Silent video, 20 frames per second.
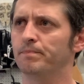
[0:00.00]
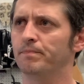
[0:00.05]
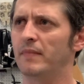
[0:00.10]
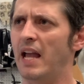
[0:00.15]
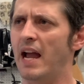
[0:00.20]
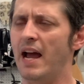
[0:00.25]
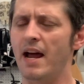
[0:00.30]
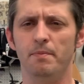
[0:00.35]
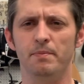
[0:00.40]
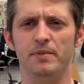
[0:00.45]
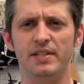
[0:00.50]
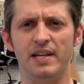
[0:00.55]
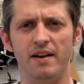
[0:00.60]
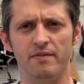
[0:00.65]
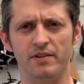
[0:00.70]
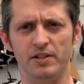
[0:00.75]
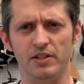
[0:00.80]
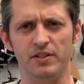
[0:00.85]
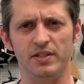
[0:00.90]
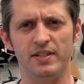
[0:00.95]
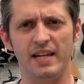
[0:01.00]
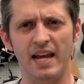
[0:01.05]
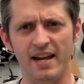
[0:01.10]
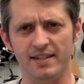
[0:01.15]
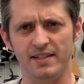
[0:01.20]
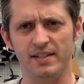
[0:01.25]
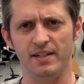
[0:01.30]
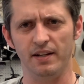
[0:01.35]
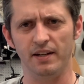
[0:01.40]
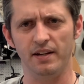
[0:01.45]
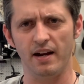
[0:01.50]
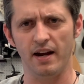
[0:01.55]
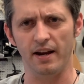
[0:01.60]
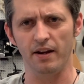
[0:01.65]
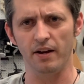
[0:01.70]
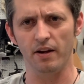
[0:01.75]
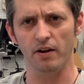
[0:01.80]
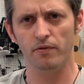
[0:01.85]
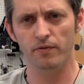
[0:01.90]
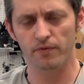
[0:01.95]
Adam Savage's Tested, kind
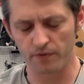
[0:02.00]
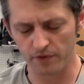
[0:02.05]
of.